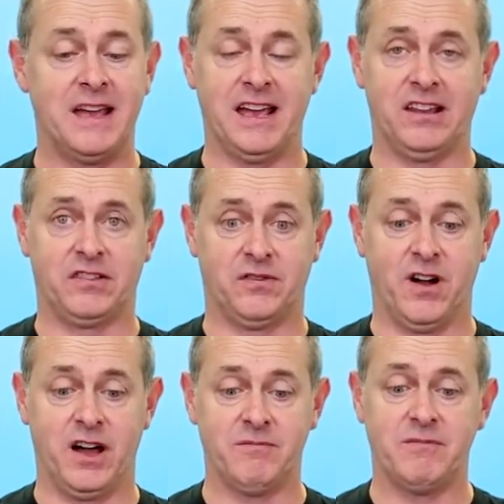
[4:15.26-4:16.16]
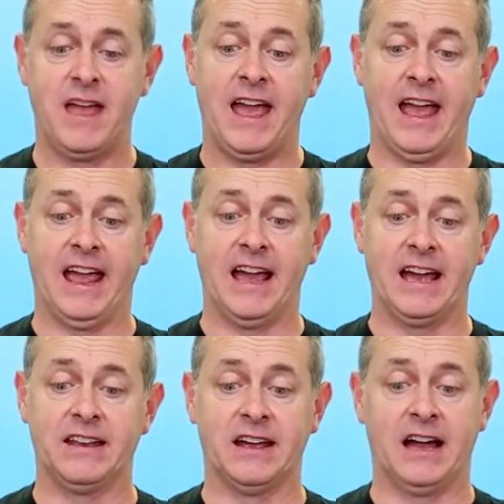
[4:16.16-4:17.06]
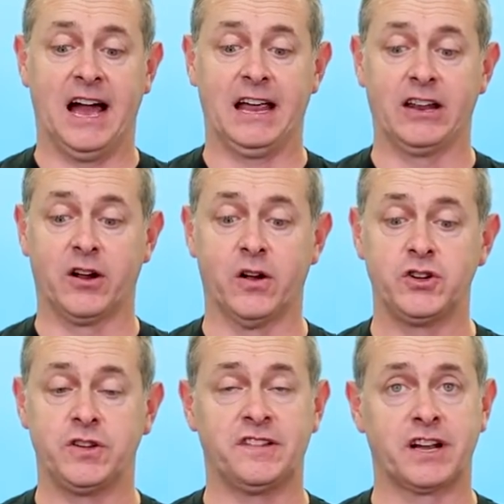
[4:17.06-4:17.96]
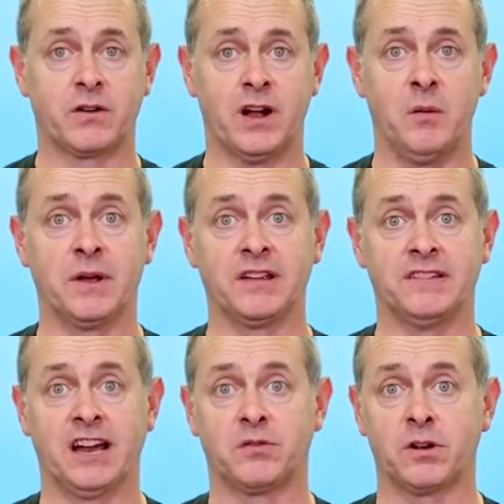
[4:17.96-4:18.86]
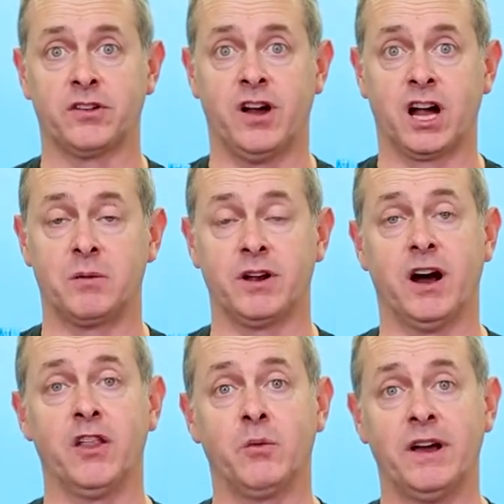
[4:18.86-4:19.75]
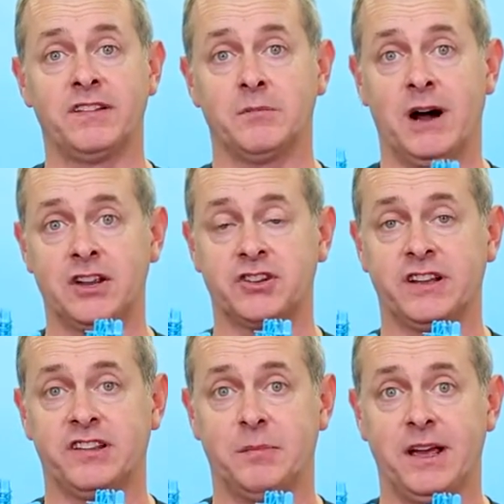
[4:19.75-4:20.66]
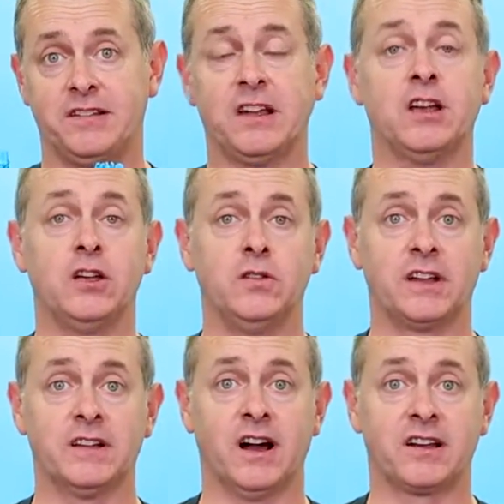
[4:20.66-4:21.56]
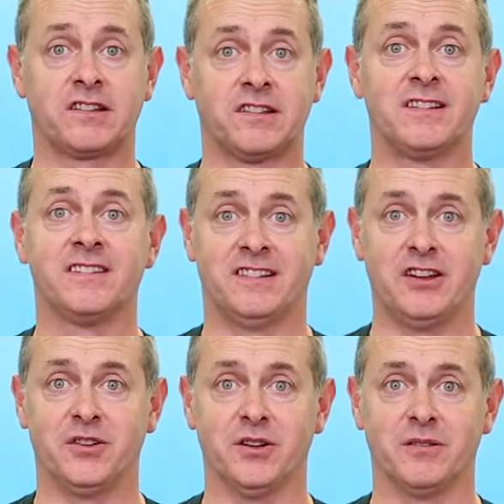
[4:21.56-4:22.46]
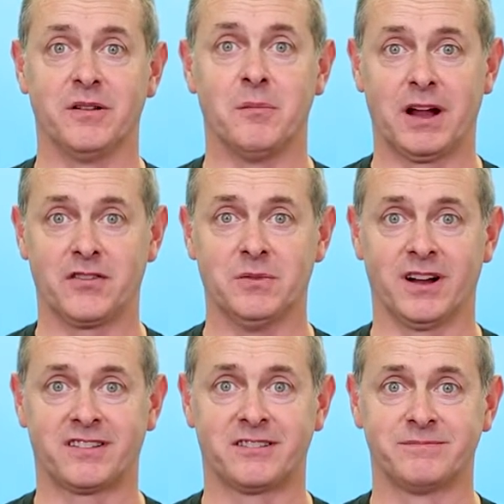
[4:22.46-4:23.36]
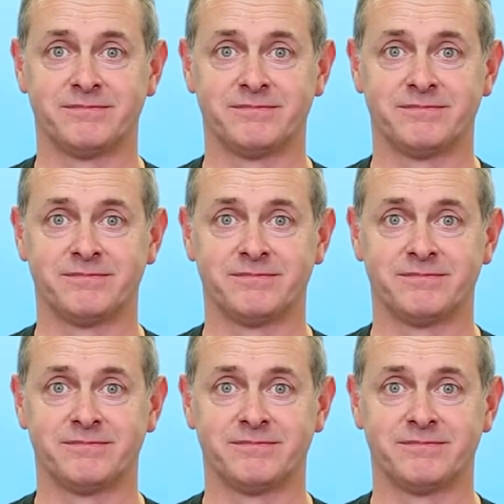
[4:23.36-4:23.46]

It's fun, and I encourage you to stick around because next we're going to talk about other ways to modulate space using Lux. Stay tuned. Mike from Lux.